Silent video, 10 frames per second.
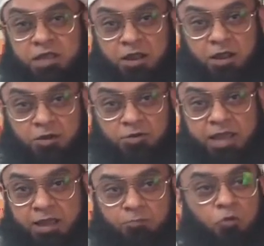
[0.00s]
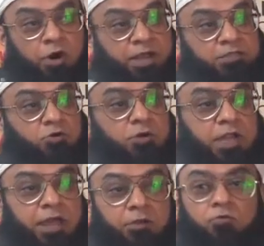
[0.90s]
there are ten points or
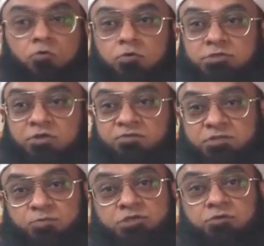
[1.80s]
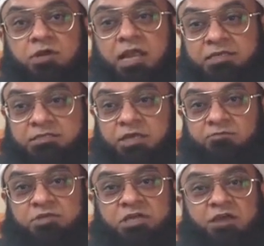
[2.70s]
ten rules of spiritual cleansing
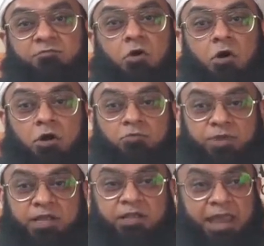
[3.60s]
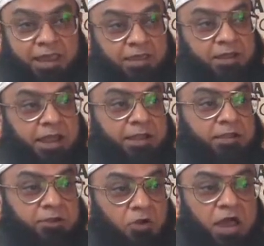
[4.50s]
which have all been taken and
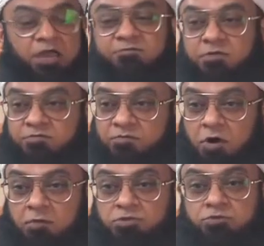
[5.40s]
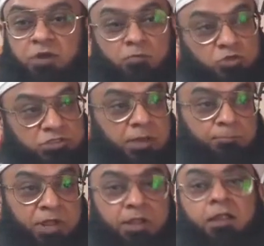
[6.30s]
derived from Surah
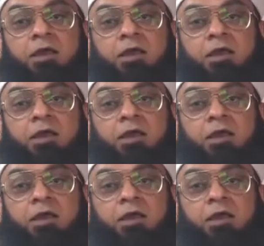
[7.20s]
Muzzammil.